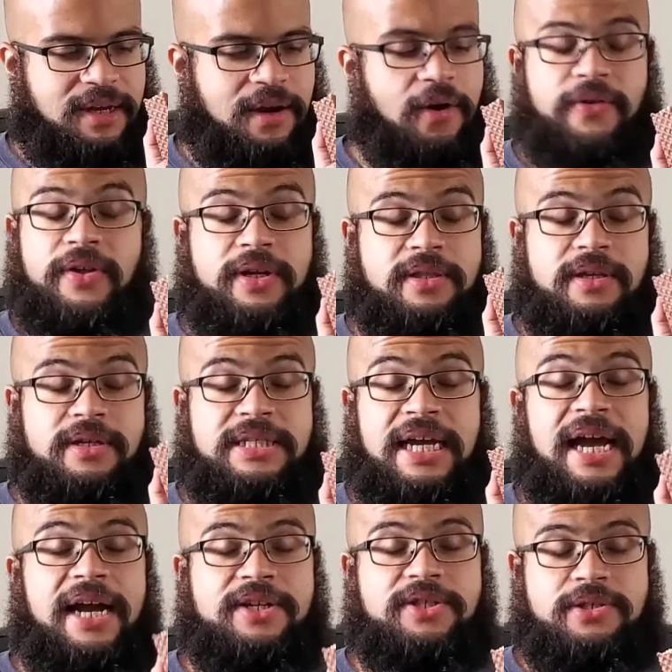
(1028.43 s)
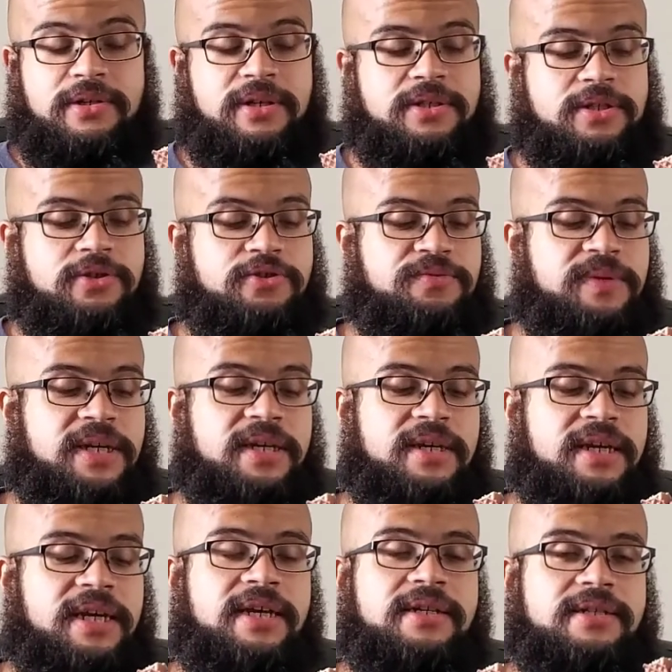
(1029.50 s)
or the texture, excuse
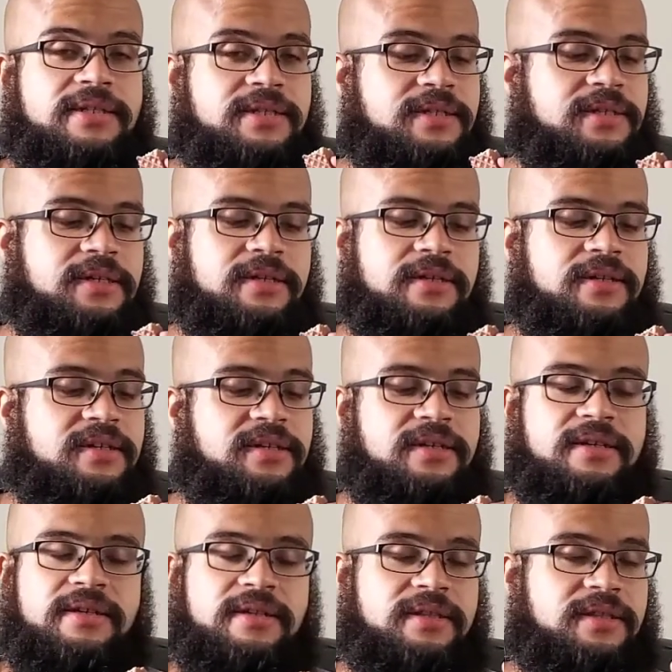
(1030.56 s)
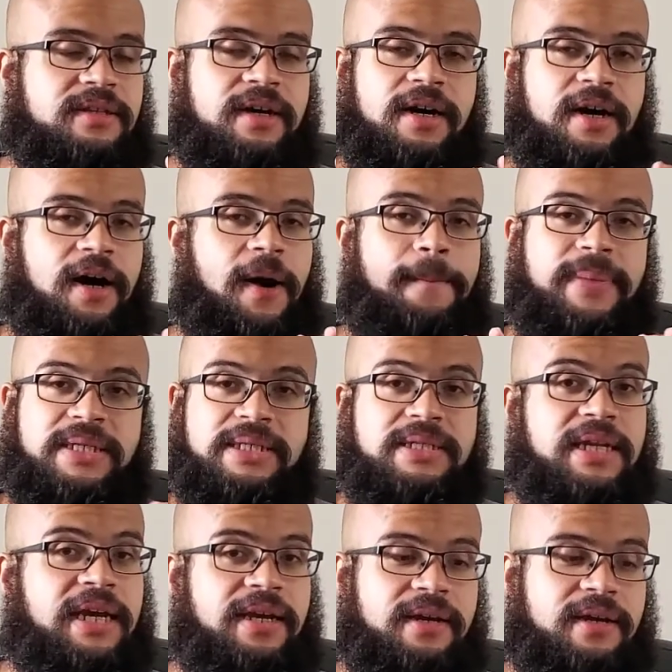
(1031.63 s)
me, is a mistake.